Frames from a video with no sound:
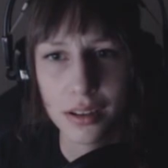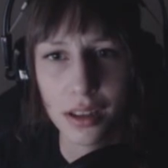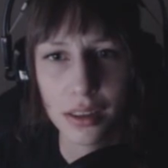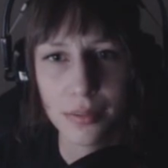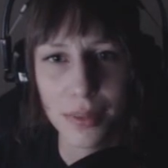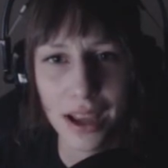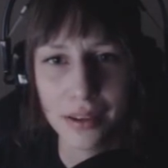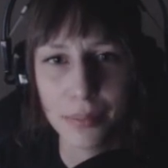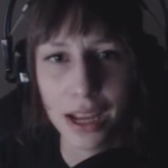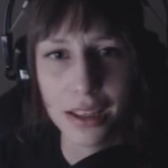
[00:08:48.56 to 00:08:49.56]
Nothing
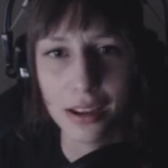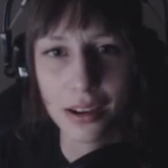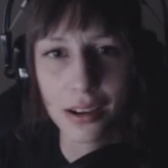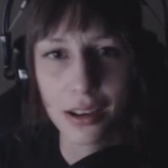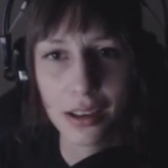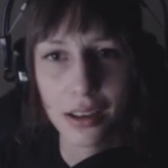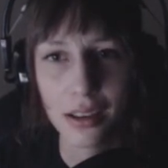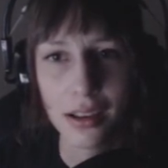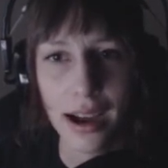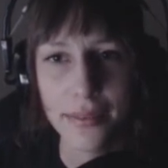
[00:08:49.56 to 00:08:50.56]
bad back here.
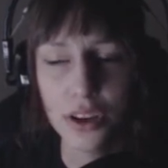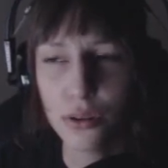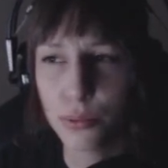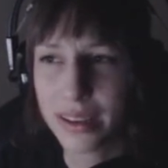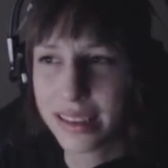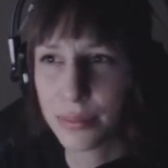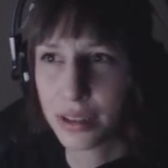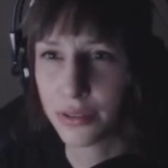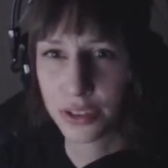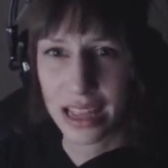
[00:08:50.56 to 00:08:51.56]
I have no reason to
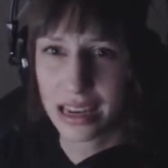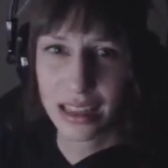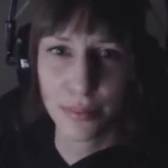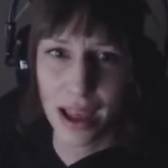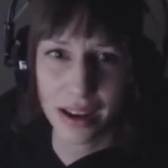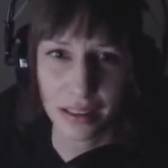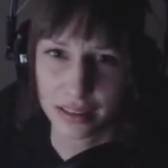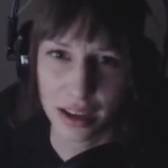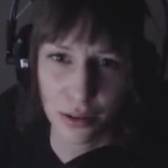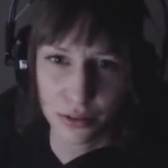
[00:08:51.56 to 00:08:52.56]
believe there's anything bad in
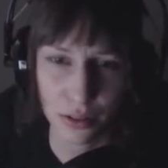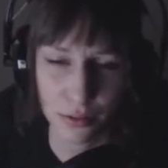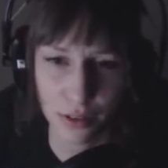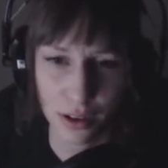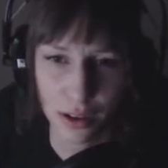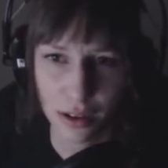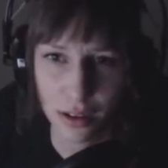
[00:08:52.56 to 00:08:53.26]
this house so far.